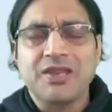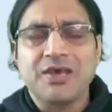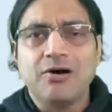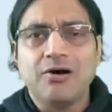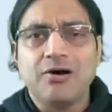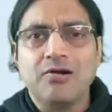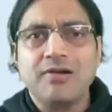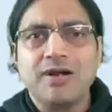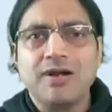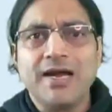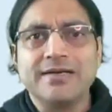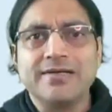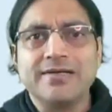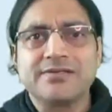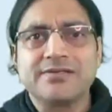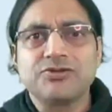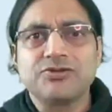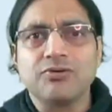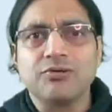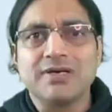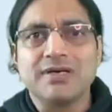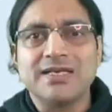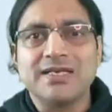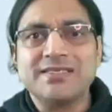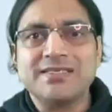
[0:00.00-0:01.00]
All right, so
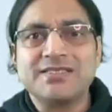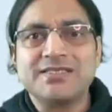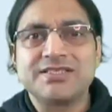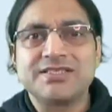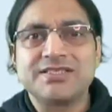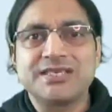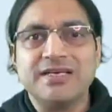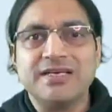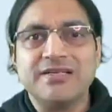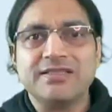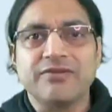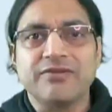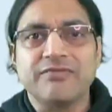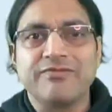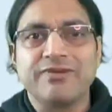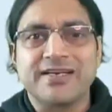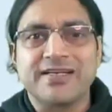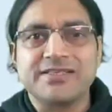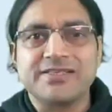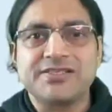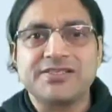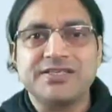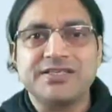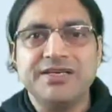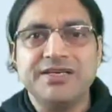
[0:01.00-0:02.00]
let's check the
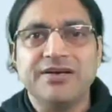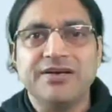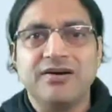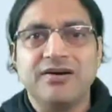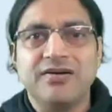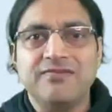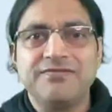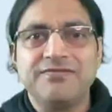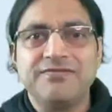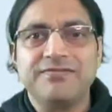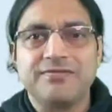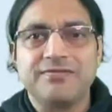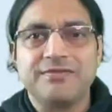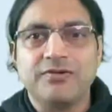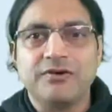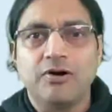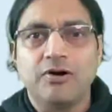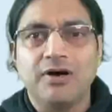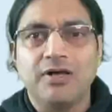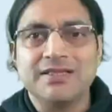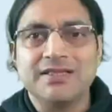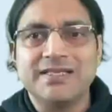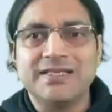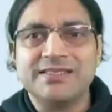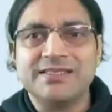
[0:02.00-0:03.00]
veracity of
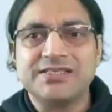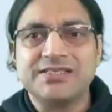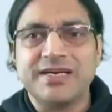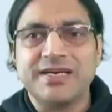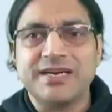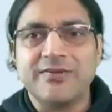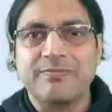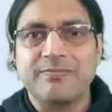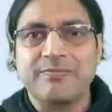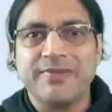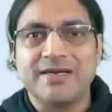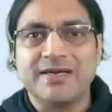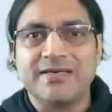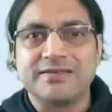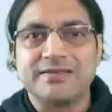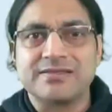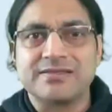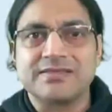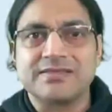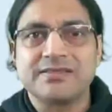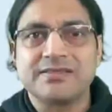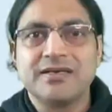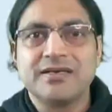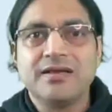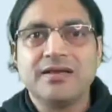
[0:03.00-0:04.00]
all these statements.